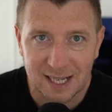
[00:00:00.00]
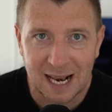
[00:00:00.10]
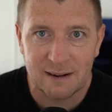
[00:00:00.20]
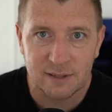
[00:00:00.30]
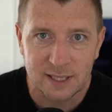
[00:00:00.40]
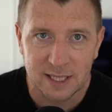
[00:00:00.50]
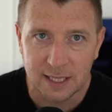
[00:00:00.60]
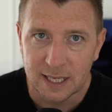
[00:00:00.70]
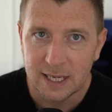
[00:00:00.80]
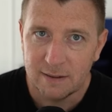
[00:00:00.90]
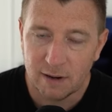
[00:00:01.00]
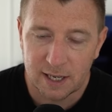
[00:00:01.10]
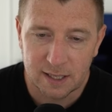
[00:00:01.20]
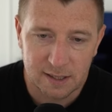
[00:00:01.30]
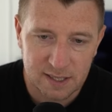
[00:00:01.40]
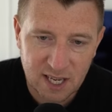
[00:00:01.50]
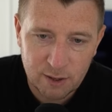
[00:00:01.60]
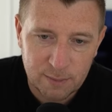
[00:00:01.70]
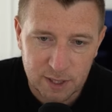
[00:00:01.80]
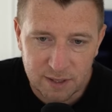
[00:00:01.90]
the clarity, right?
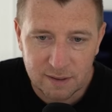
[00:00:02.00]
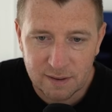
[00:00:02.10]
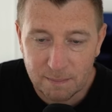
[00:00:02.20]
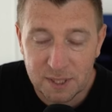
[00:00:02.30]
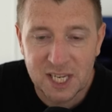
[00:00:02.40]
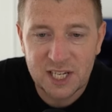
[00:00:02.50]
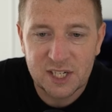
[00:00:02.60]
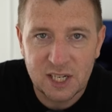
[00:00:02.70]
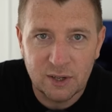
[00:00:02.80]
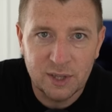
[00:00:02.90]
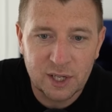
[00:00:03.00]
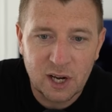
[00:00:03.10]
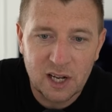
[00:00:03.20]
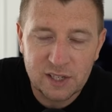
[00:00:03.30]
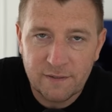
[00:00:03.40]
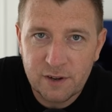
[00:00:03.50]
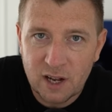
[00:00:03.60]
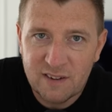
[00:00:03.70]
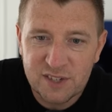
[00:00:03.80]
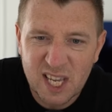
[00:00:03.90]
Settlement potentially on the cards. I've
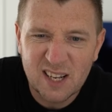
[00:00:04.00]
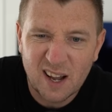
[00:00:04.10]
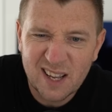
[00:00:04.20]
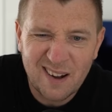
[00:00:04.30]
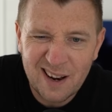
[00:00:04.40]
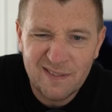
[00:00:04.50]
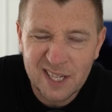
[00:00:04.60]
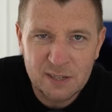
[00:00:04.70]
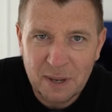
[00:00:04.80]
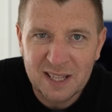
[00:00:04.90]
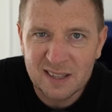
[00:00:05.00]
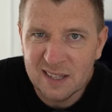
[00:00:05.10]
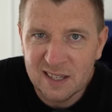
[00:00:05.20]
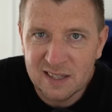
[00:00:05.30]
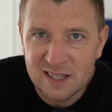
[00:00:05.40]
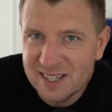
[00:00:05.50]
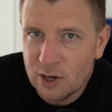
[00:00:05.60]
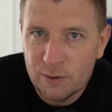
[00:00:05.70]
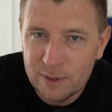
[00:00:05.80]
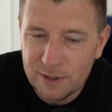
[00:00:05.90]
kind of said I kind of expect the
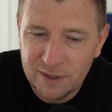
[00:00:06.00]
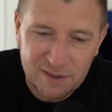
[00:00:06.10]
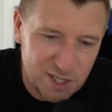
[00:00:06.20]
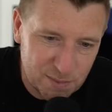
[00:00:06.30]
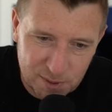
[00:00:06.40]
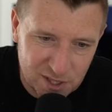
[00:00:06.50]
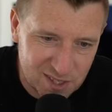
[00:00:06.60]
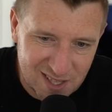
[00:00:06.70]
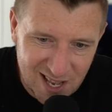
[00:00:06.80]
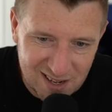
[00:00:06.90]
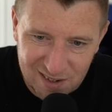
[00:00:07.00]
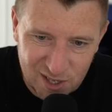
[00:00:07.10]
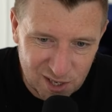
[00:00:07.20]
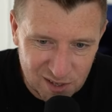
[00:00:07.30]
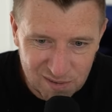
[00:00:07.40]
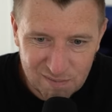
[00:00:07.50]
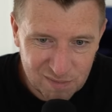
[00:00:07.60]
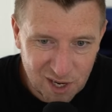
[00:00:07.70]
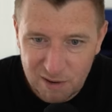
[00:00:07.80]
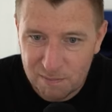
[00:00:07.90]
settlement, just because then you can,
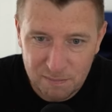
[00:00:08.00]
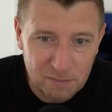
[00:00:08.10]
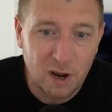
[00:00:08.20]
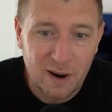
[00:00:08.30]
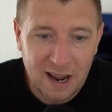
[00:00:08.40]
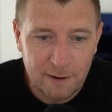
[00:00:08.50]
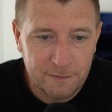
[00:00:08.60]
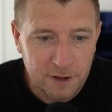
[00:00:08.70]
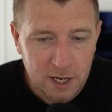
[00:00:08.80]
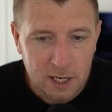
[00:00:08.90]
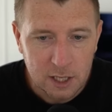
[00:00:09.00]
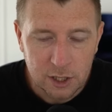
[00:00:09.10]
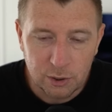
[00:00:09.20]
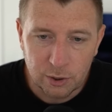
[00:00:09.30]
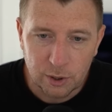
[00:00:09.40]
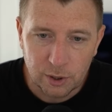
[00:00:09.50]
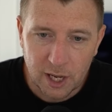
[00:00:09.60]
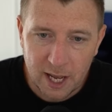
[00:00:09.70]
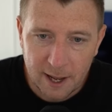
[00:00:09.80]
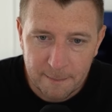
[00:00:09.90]
you know, go have your
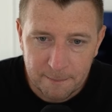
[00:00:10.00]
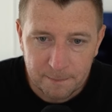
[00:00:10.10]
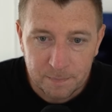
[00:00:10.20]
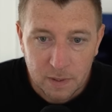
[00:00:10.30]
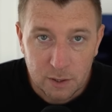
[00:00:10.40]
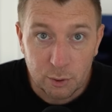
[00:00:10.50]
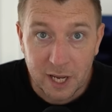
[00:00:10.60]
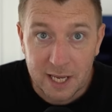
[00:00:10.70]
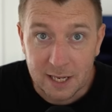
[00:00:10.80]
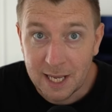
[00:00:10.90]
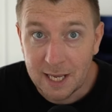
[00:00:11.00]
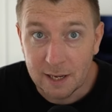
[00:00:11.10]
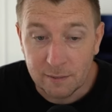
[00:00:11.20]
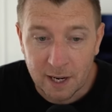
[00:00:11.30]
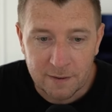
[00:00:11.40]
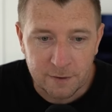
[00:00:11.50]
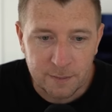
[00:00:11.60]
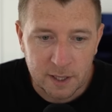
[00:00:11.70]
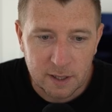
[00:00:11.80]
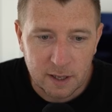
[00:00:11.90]
cake and eat it, right, from
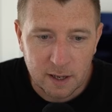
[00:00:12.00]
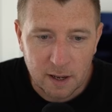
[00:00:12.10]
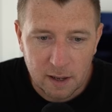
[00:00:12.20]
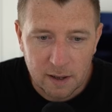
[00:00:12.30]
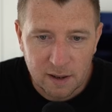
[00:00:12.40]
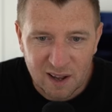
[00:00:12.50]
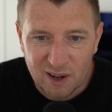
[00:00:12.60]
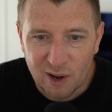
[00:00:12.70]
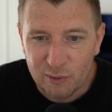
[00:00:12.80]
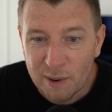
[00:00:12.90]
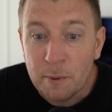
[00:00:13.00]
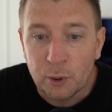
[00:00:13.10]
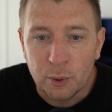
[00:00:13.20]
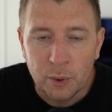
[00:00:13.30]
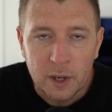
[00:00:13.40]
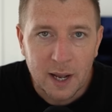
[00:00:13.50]
a Ripple